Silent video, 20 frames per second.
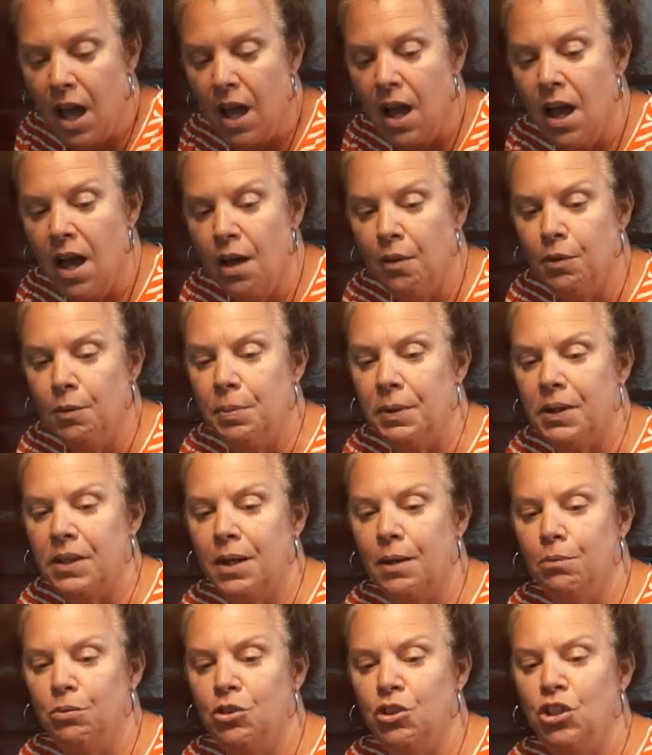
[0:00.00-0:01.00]
Uh, we picked
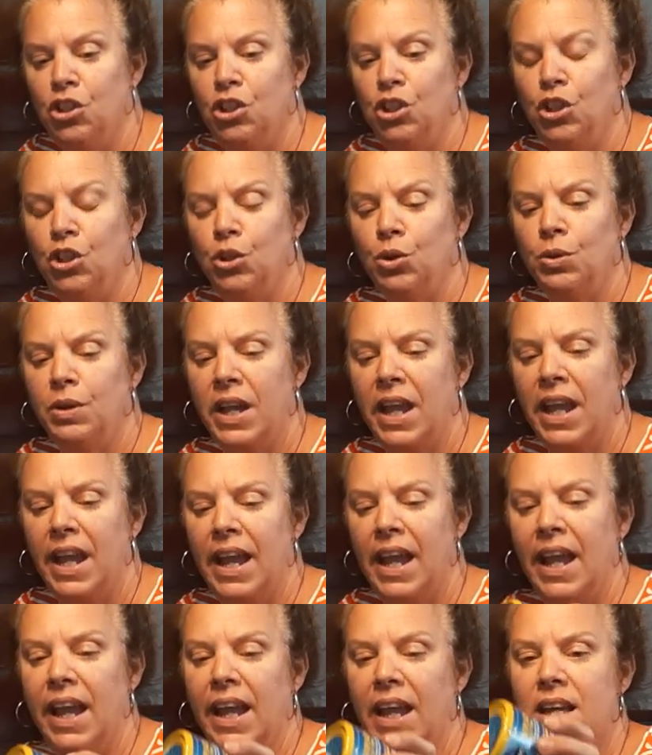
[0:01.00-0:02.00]
up two
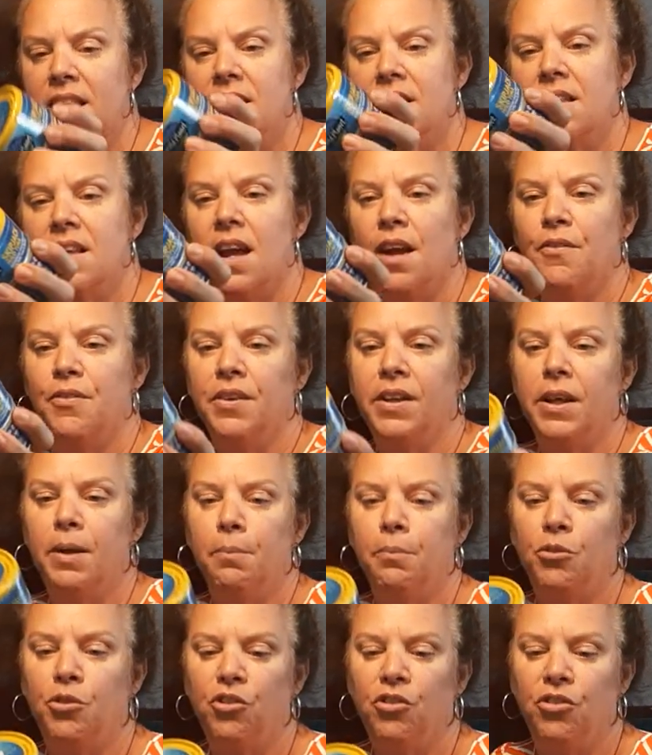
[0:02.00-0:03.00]
cans of
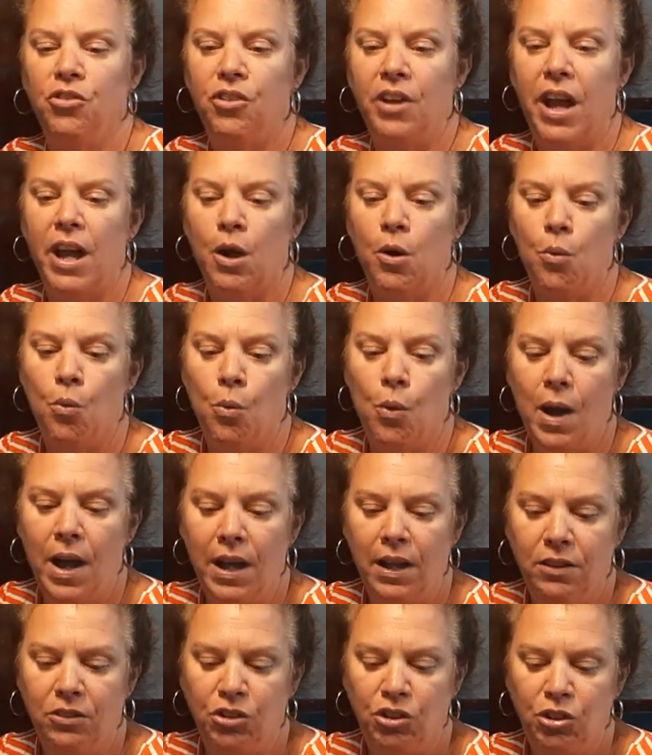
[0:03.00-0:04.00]
Skipjack
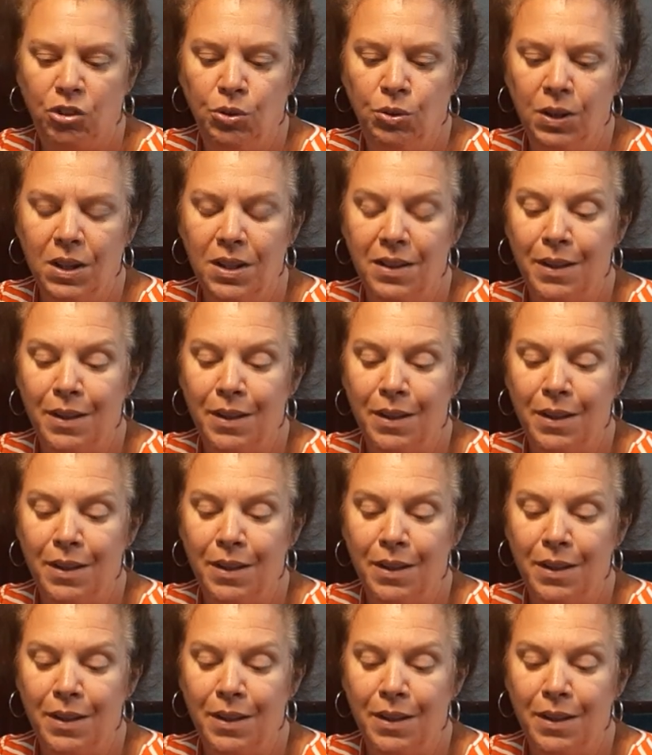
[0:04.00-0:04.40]
Wild Tuna.